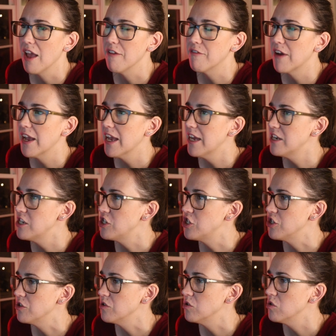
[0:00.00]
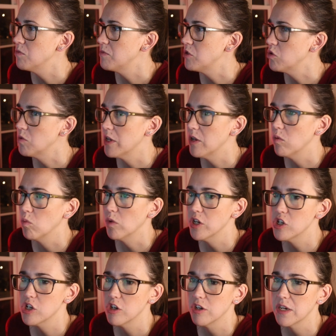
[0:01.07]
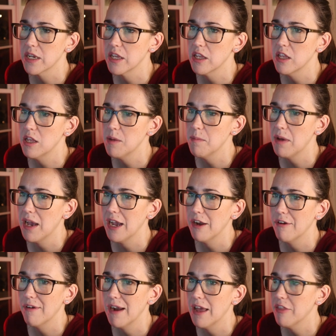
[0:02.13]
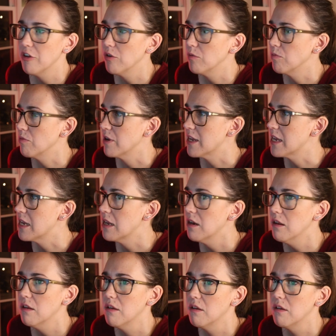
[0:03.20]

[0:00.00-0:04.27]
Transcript: If I had to choose between which curriculum I'd rather read,